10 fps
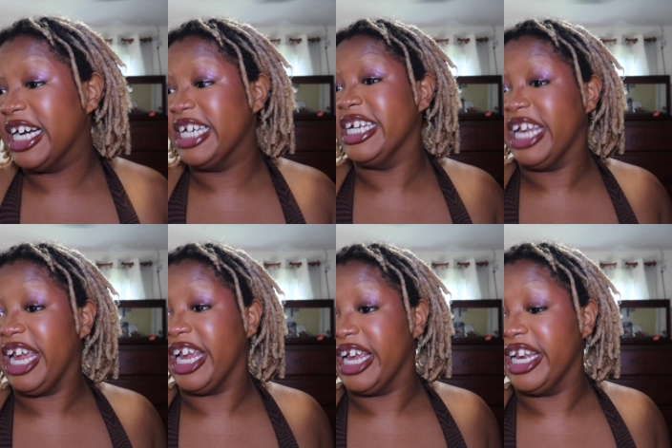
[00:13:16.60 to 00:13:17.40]
And
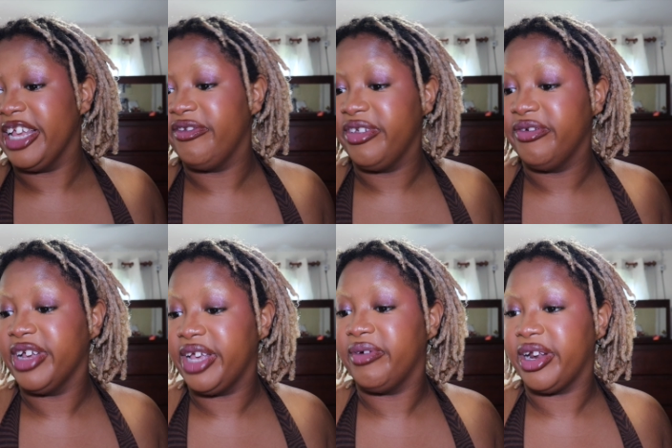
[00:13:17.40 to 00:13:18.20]
then, if you
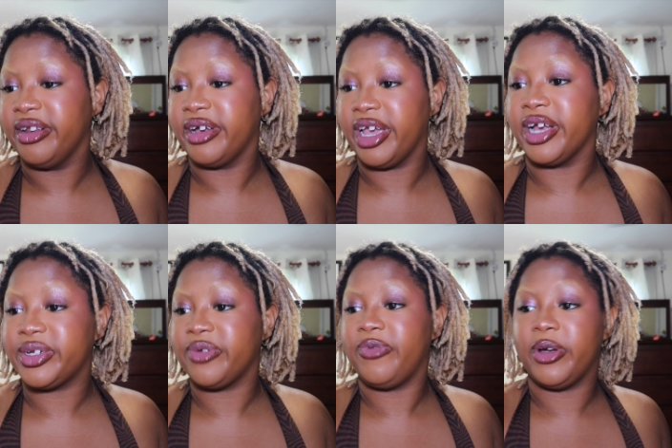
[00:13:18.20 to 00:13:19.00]
really want to look
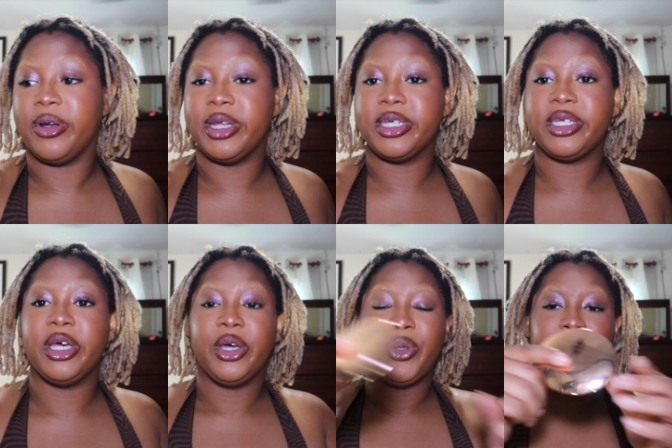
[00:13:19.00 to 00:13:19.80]
extra flawless,
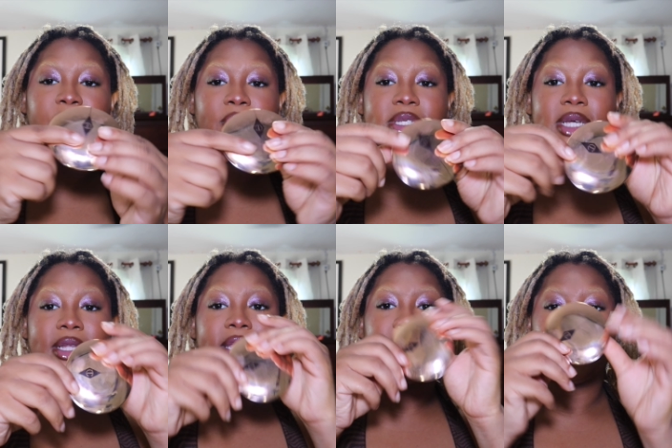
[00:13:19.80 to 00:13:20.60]
you can always
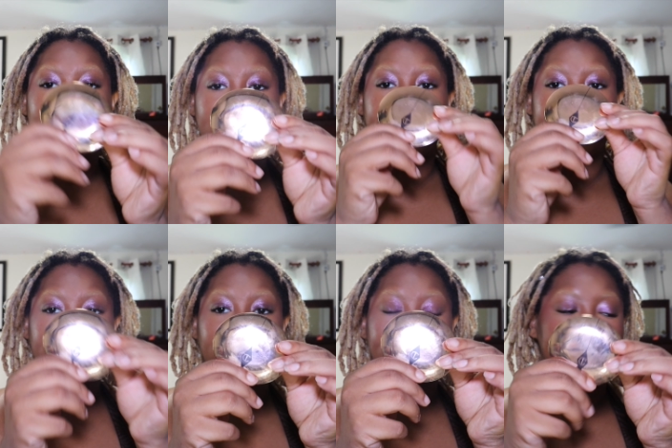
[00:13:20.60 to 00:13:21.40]
take the Charlotte
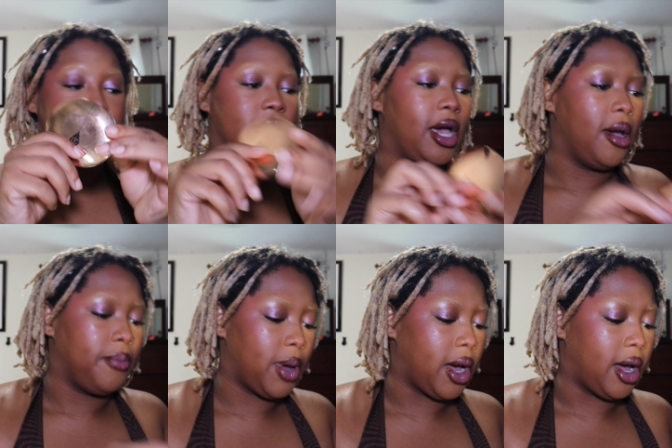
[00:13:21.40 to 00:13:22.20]
Tilbury
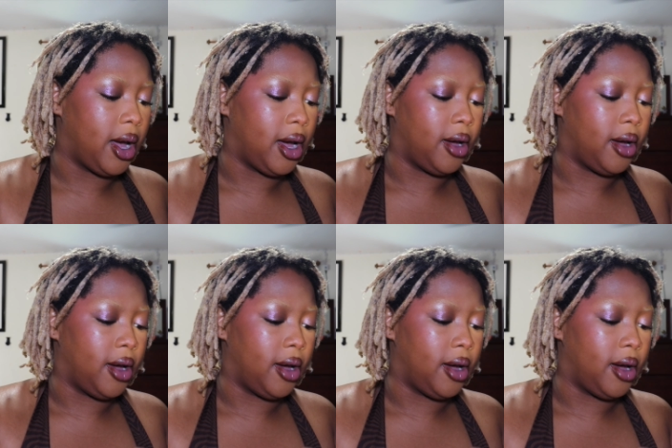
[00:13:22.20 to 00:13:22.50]
Damn.